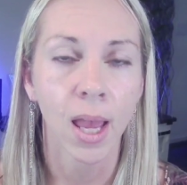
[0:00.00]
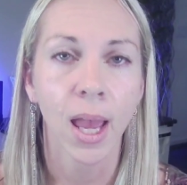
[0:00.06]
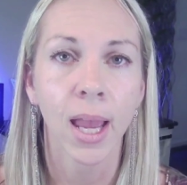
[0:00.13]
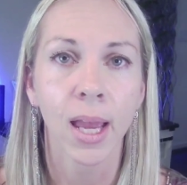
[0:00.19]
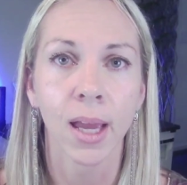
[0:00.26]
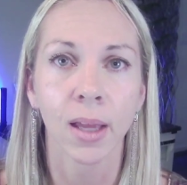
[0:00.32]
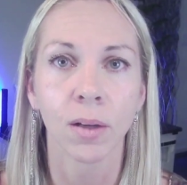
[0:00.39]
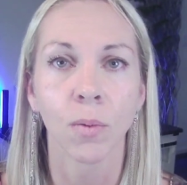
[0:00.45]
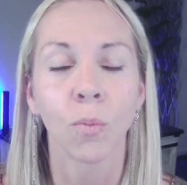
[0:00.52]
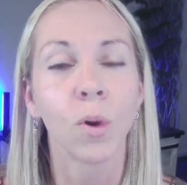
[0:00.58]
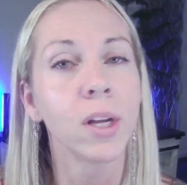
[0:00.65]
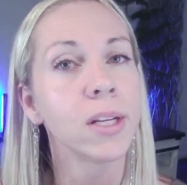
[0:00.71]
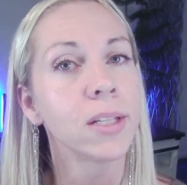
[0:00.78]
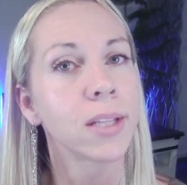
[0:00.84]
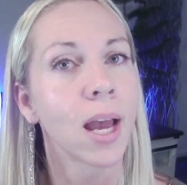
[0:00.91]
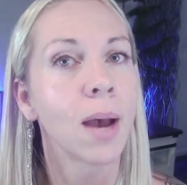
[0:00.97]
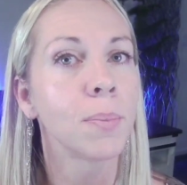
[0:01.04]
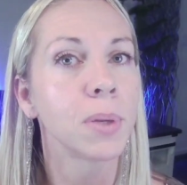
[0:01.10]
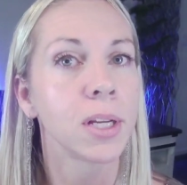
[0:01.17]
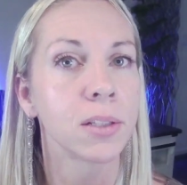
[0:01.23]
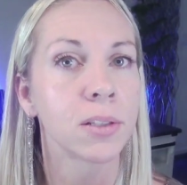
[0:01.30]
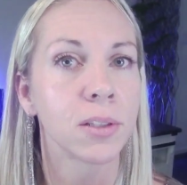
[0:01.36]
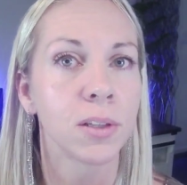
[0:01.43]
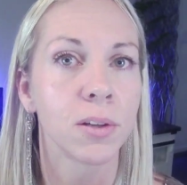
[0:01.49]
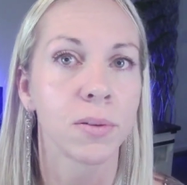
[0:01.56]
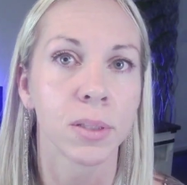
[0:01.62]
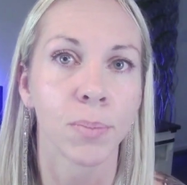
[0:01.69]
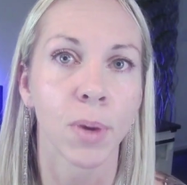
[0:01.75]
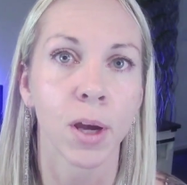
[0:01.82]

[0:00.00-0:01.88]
And what is happening to the U.S.